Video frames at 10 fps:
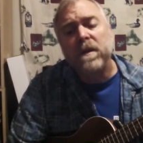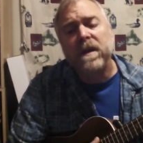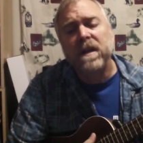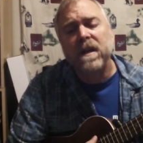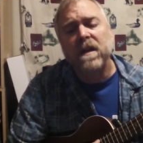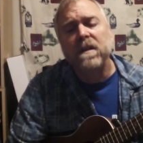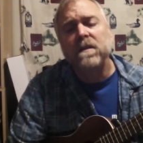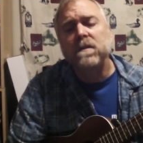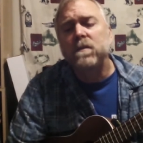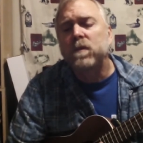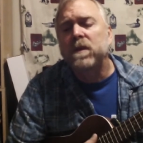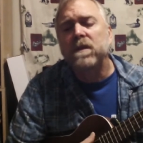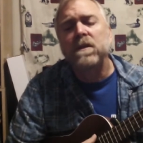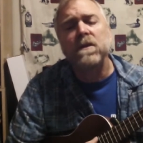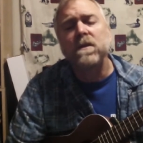with
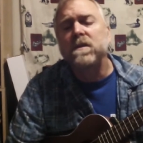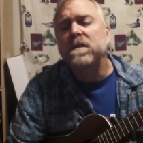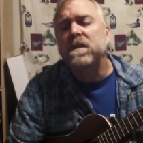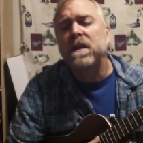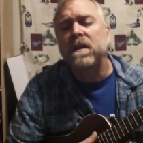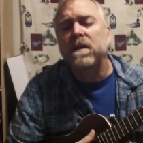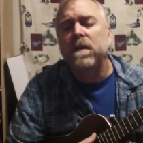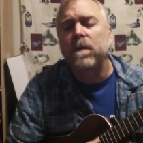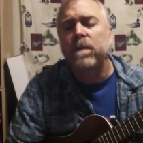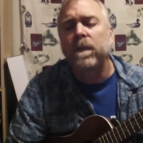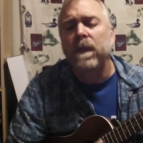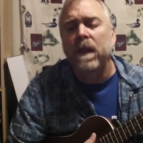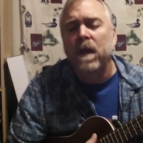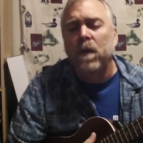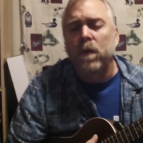good intent.
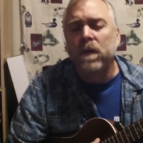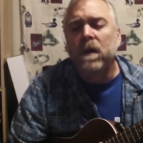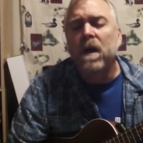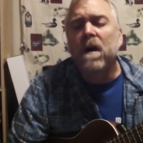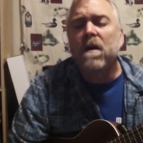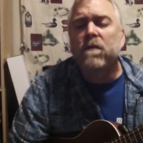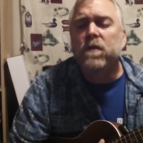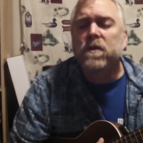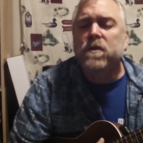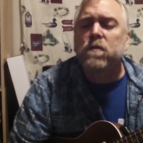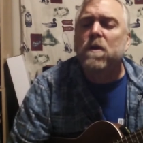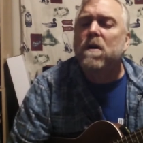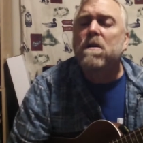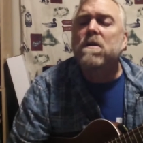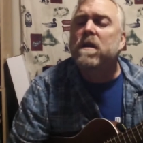When love was
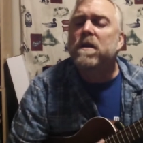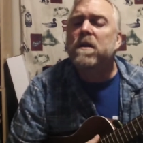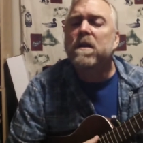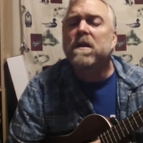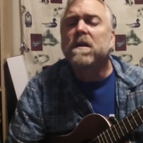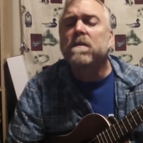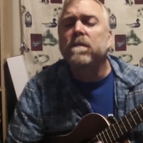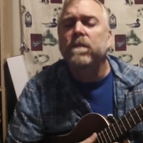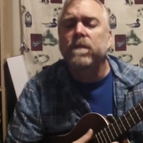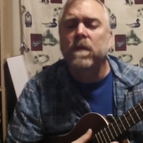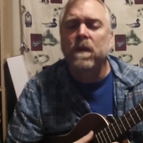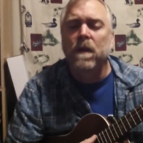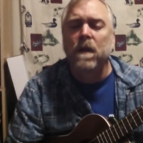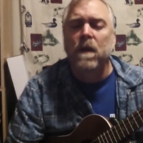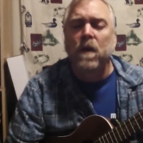raw and young,
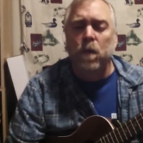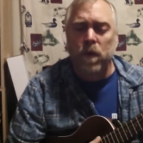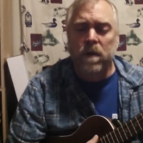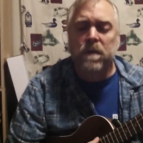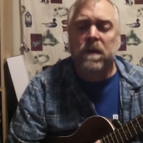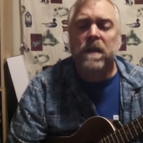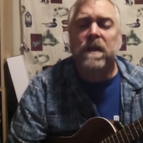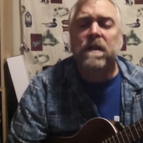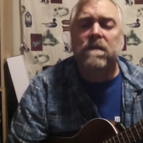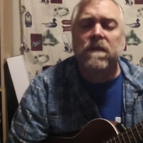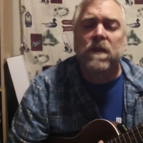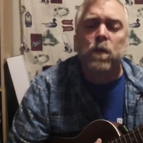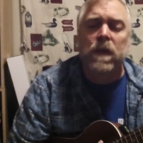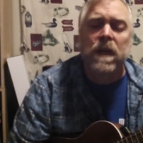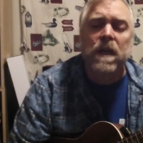we believed that
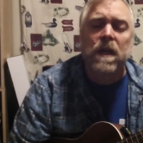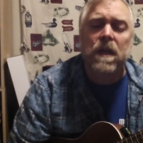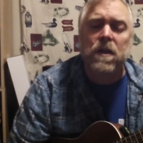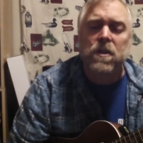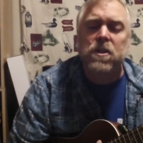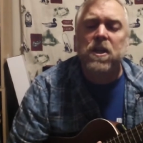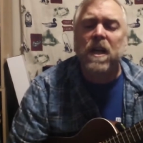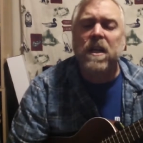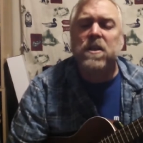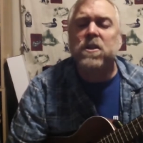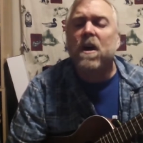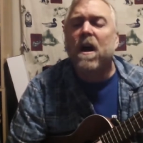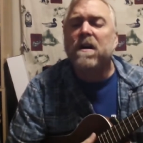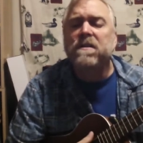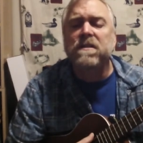we could change
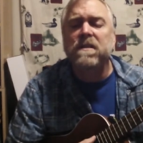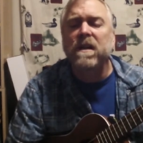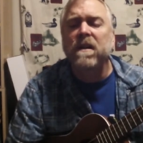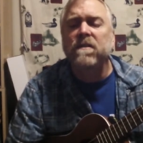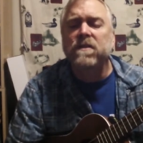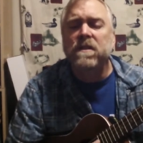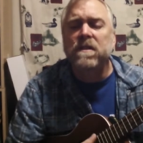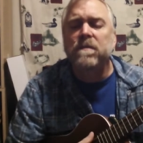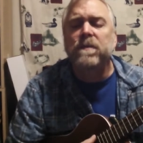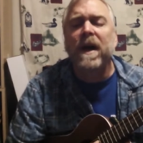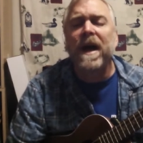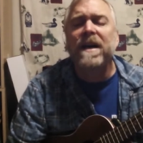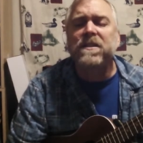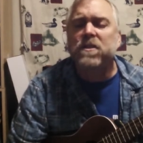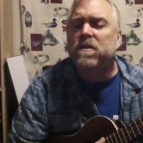ourselves and the
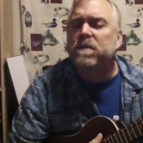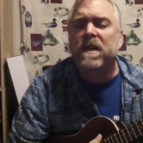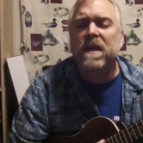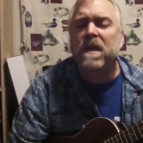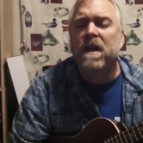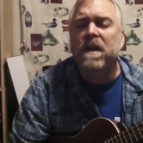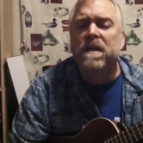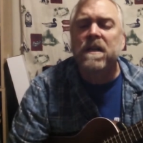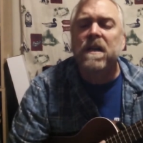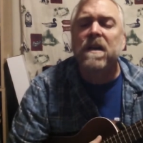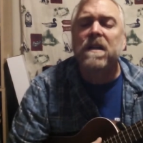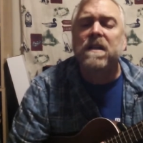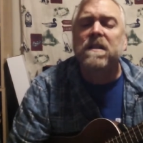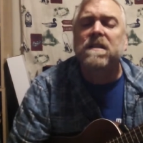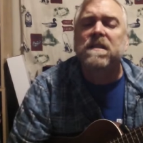past could be
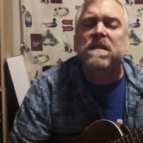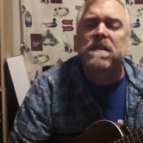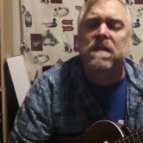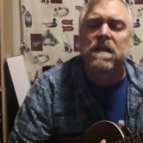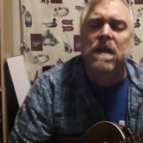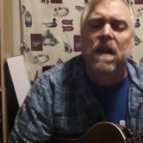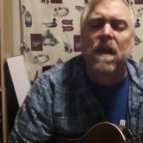undone.